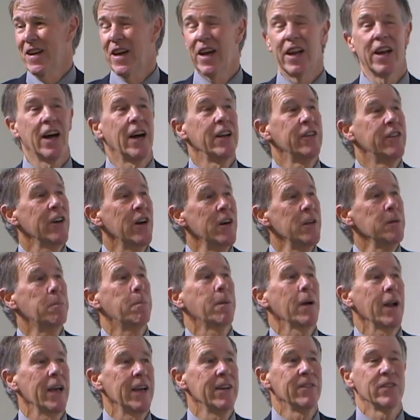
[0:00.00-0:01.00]
And I don't
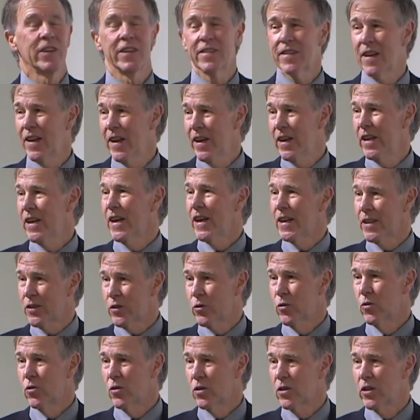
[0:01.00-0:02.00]
blame this lady
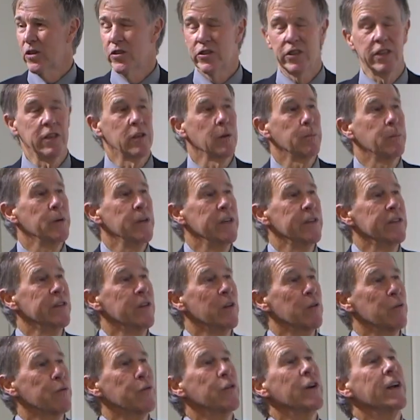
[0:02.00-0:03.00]
at all because she's a
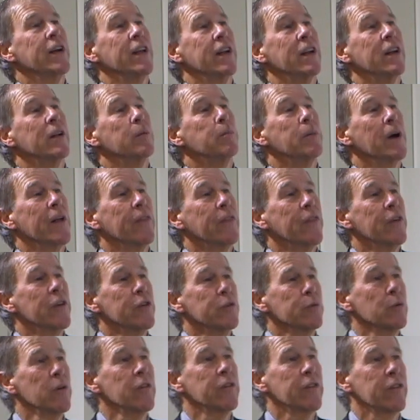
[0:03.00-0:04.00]
personal friend. But
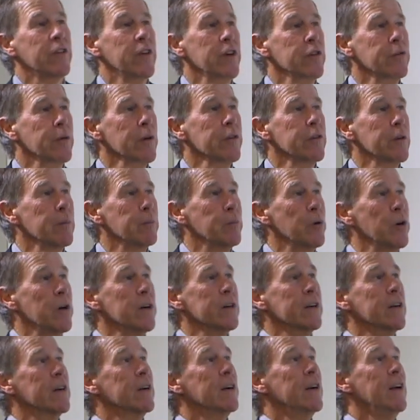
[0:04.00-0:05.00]
this was, this was a
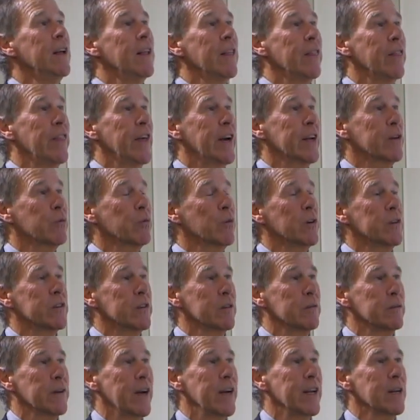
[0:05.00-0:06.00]
book that
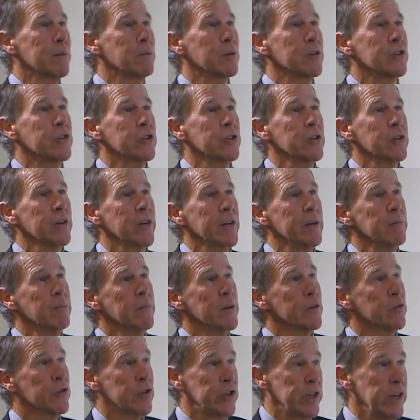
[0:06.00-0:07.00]
was available to him
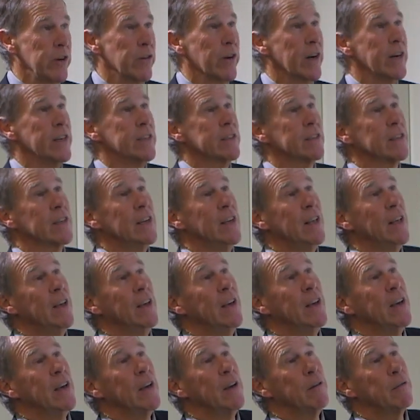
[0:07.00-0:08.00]
that she wrote,
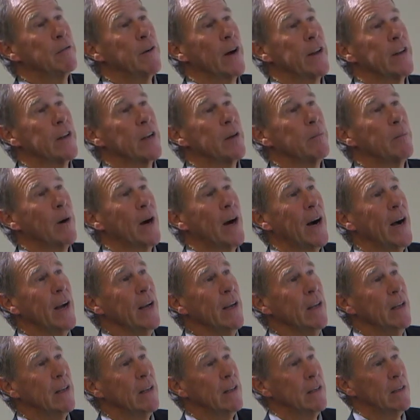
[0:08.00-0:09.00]
funded
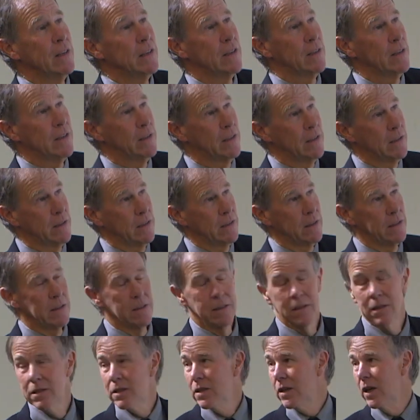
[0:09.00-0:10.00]
by,
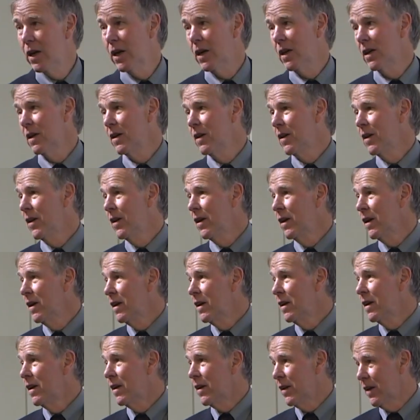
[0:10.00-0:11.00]
yeah,
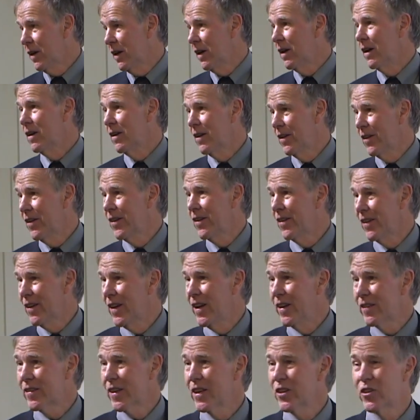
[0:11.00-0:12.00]
yeah,
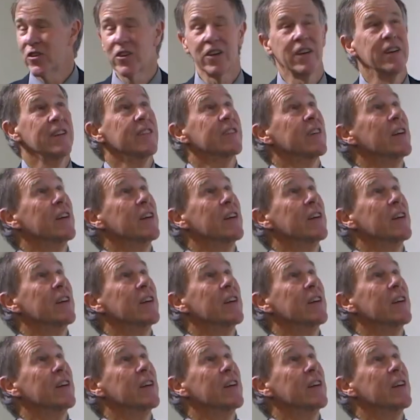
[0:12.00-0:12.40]
SA Sugar